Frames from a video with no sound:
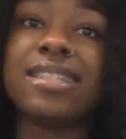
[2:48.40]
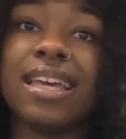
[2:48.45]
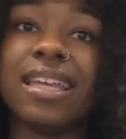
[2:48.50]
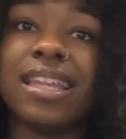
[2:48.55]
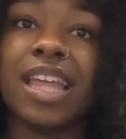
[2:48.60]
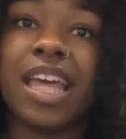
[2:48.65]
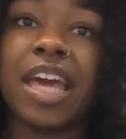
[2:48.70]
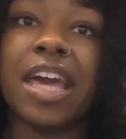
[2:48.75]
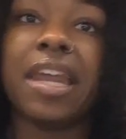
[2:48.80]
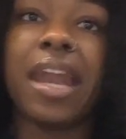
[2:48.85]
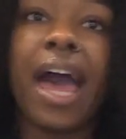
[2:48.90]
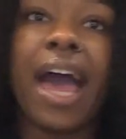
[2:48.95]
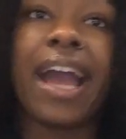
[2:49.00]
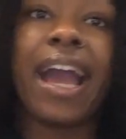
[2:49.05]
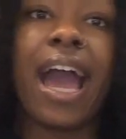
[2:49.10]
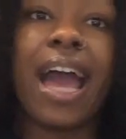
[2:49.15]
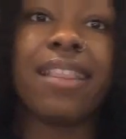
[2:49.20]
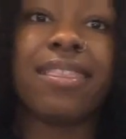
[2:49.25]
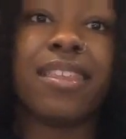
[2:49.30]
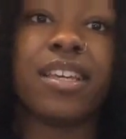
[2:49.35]
and then I
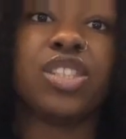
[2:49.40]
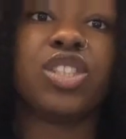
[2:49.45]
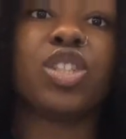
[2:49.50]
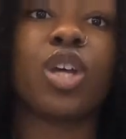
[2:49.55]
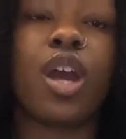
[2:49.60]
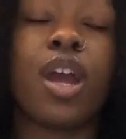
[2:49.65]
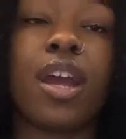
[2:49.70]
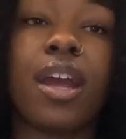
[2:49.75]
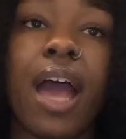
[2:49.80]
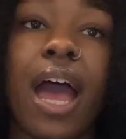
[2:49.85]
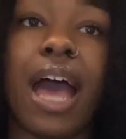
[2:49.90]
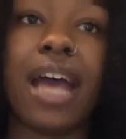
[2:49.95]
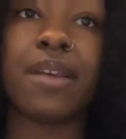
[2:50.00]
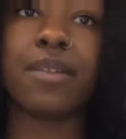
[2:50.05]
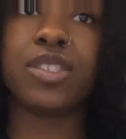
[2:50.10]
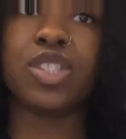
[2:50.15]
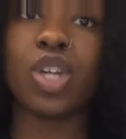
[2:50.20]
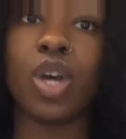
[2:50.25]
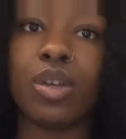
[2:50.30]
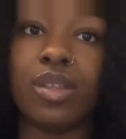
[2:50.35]
got this shirt. I
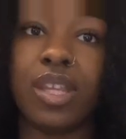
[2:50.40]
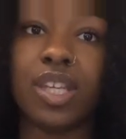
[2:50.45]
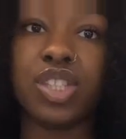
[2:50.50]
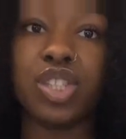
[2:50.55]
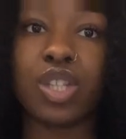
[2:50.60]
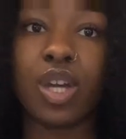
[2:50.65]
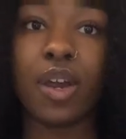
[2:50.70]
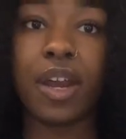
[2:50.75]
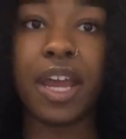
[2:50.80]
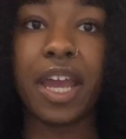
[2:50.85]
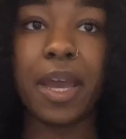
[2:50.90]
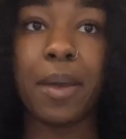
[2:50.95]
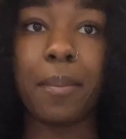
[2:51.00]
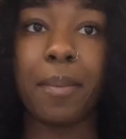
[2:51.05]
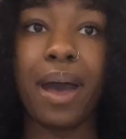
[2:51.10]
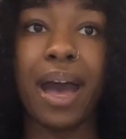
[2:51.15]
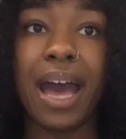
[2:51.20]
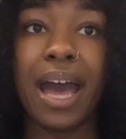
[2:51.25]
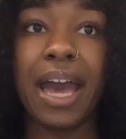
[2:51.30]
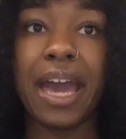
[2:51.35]
showed this shirt in
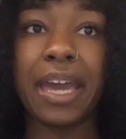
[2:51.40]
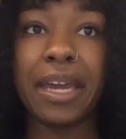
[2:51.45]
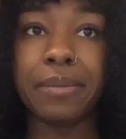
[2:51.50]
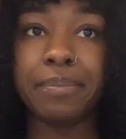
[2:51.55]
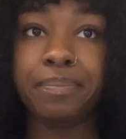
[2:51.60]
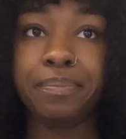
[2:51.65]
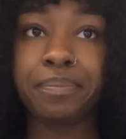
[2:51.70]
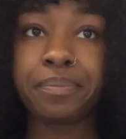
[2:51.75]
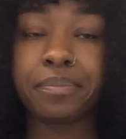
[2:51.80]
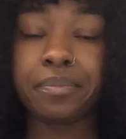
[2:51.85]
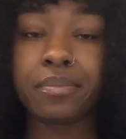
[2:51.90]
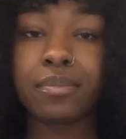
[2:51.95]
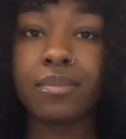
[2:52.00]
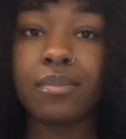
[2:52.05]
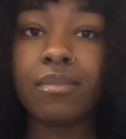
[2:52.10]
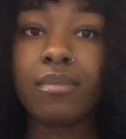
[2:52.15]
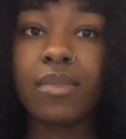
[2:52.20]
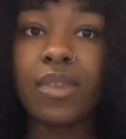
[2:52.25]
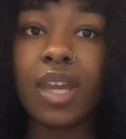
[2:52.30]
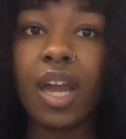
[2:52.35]
my,
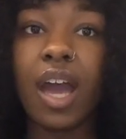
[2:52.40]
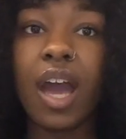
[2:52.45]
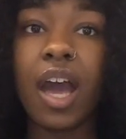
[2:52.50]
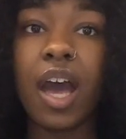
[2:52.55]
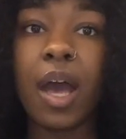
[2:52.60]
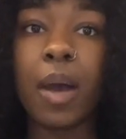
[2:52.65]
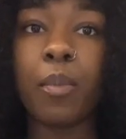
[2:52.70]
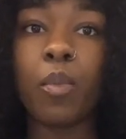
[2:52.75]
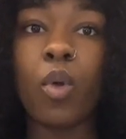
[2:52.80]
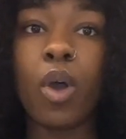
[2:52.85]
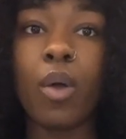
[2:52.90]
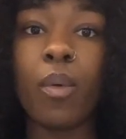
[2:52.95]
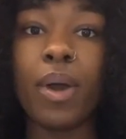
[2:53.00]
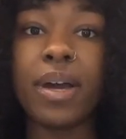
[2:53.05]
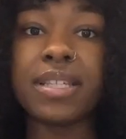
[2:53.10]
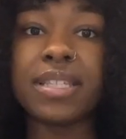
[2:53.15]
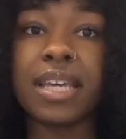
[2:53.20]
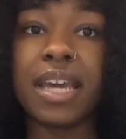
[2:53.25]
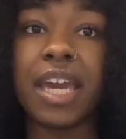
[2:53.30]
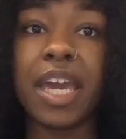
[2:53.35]
what
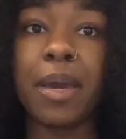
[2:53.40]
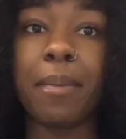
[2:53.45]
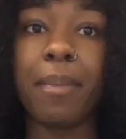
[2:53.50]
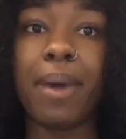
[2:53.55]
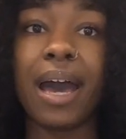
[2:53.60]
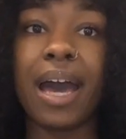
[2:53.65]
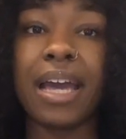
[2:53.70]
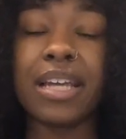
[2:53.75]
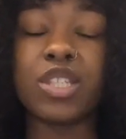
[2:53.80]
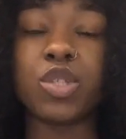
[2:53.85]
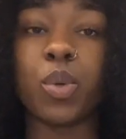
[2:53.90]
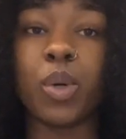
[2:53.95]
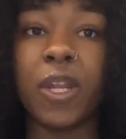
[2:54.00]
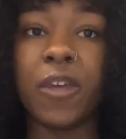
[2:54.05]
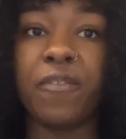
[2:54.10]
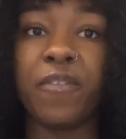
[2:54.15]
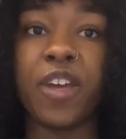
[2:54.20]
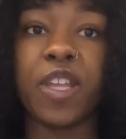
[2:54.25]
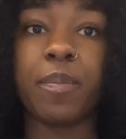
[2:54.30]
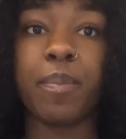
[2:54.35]
was it? In my
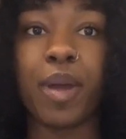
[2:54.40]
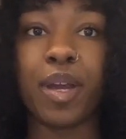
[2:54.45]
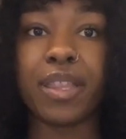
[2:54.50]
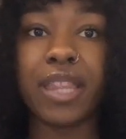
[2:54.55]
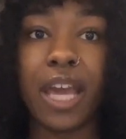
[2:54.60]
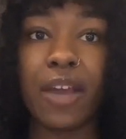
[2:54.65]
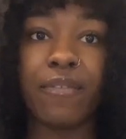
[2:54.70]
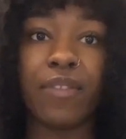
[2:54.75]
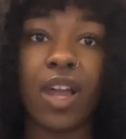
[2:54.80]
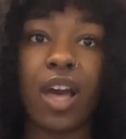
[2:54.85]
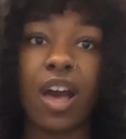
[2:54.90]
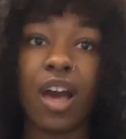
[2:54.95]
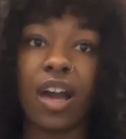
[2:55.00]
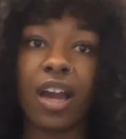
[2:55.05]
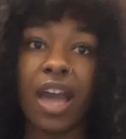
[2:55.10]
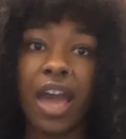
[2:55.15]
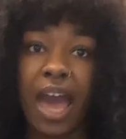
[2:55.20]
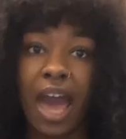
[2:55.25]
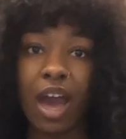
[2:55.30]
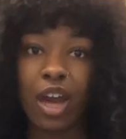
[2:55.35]
25th birthday
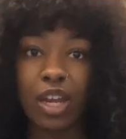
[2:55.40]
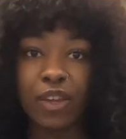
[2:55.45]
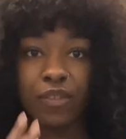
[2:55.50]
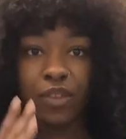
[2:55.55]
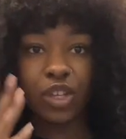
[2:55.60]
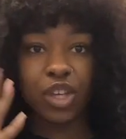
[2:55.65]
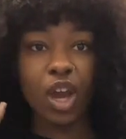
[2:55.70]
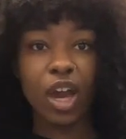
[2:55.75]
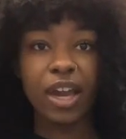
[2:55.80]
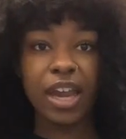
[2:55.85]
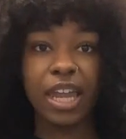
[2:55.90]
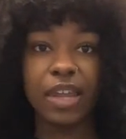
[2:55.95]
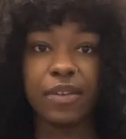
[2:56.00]
vlog. I don't even, y'all can't